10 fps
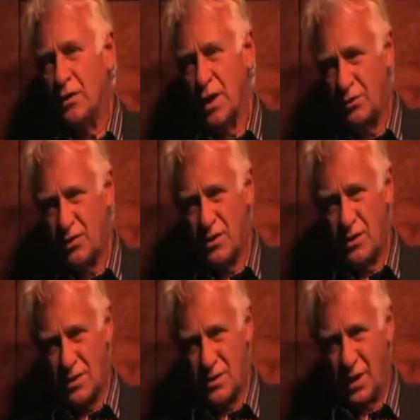Nitrous
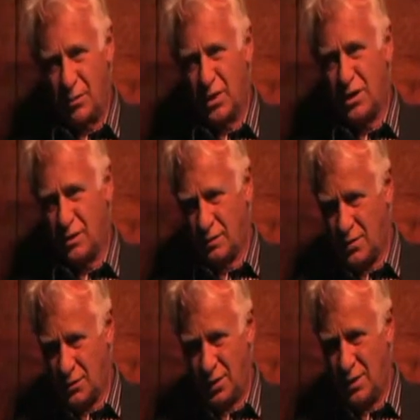oxide emission.
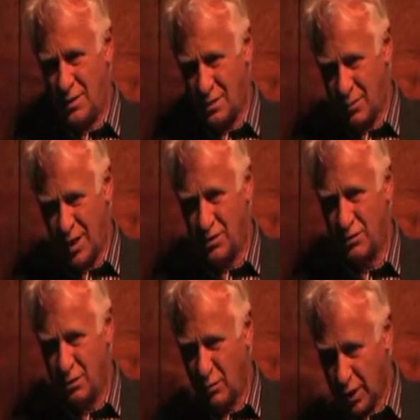Soil is a
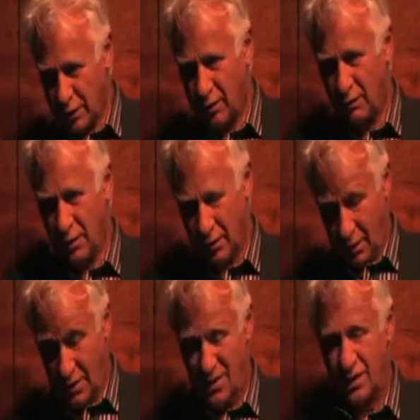major emitter, or
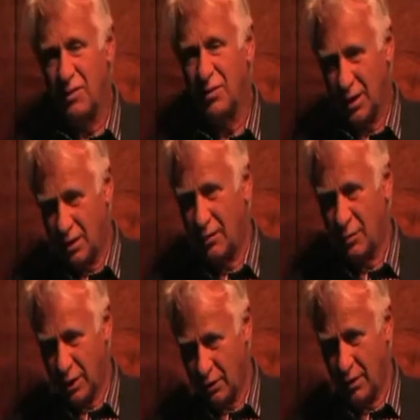a significant
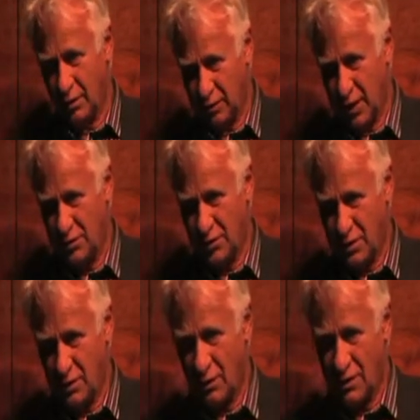emitter of
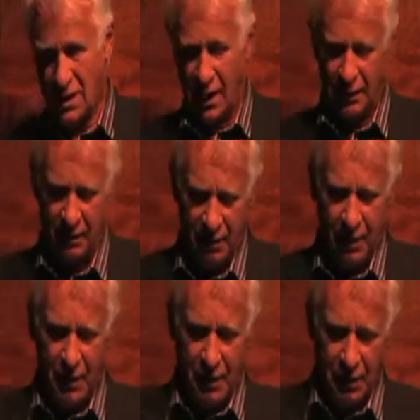nitrous oxide.
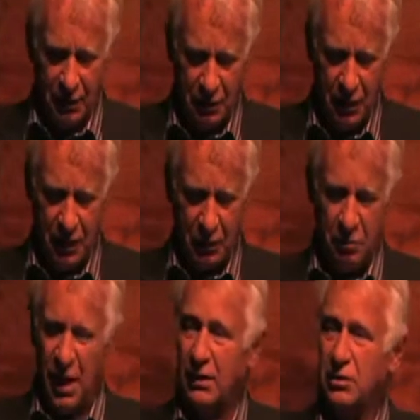
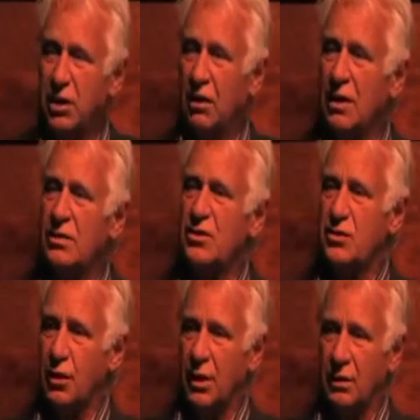Biochar in
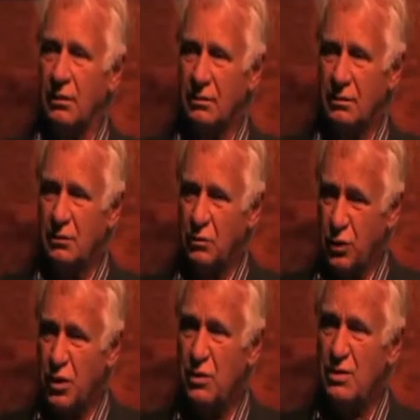soil
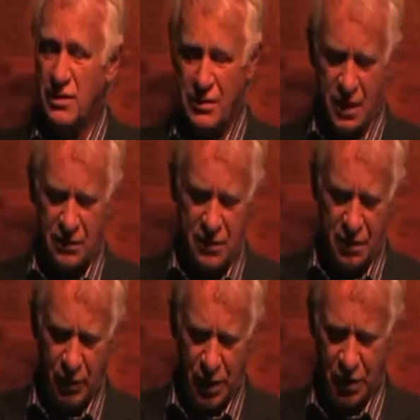reduces those
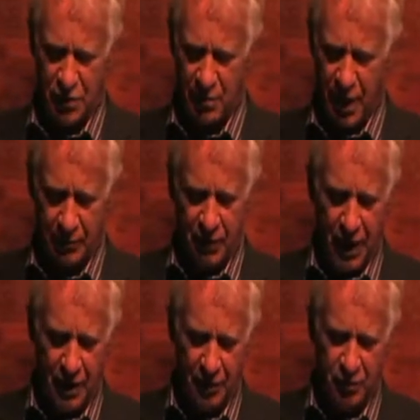emissions by up
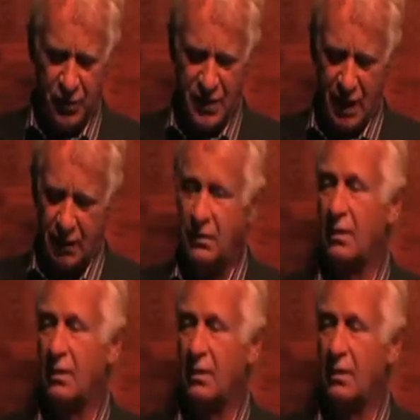to 80 percent.